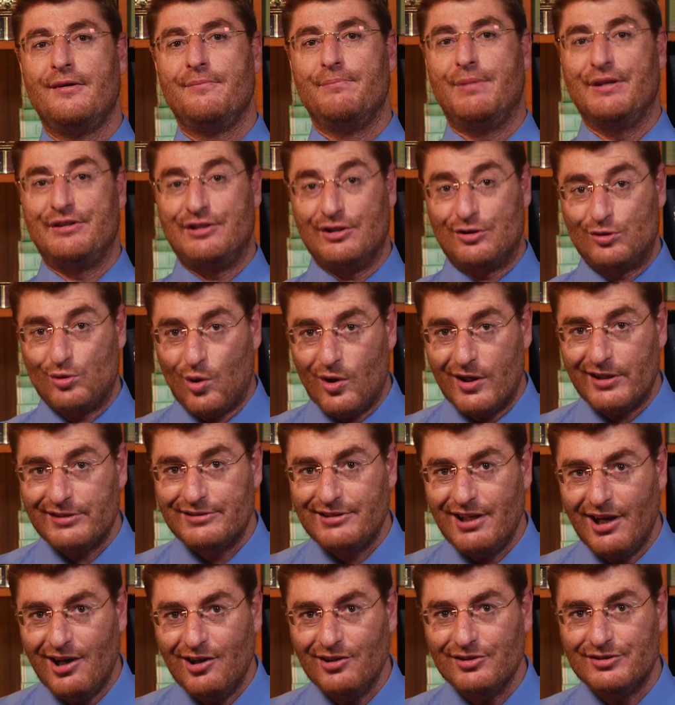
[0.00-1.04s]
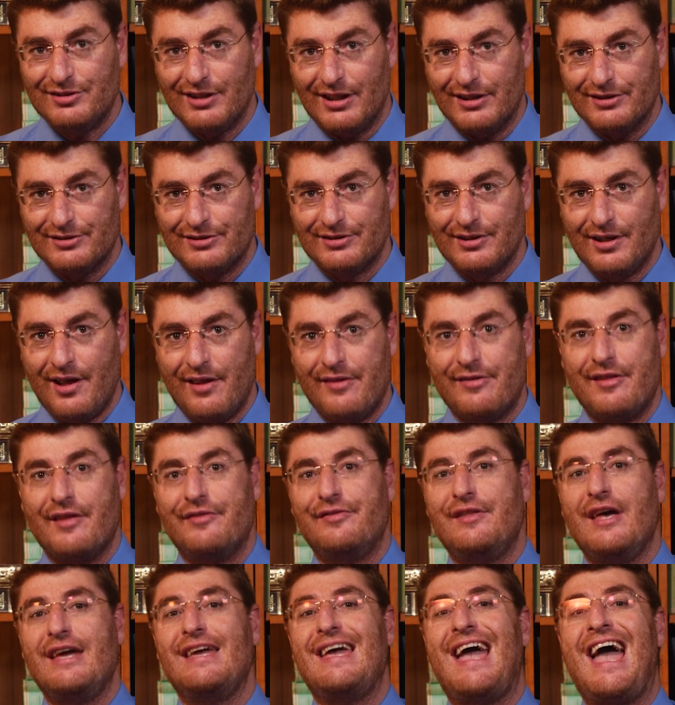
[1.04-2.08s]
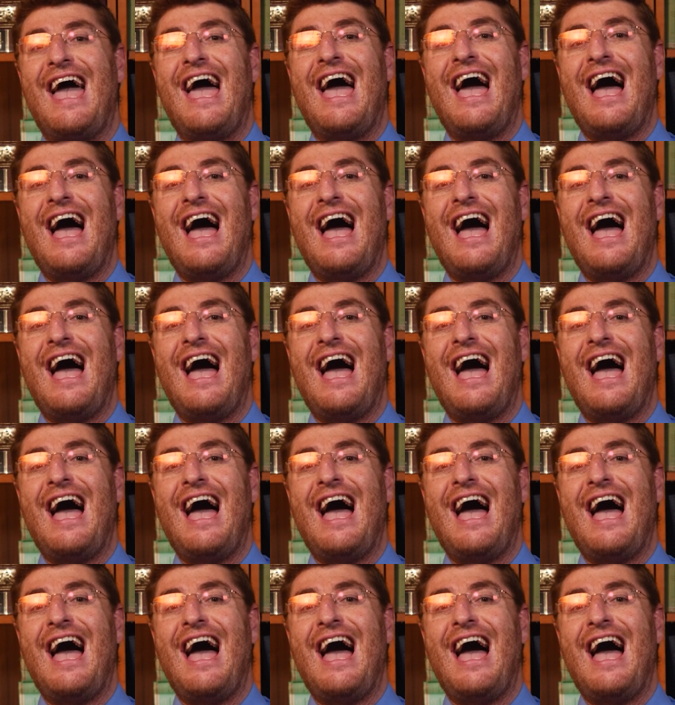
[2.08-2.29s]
but the Torah tells us that they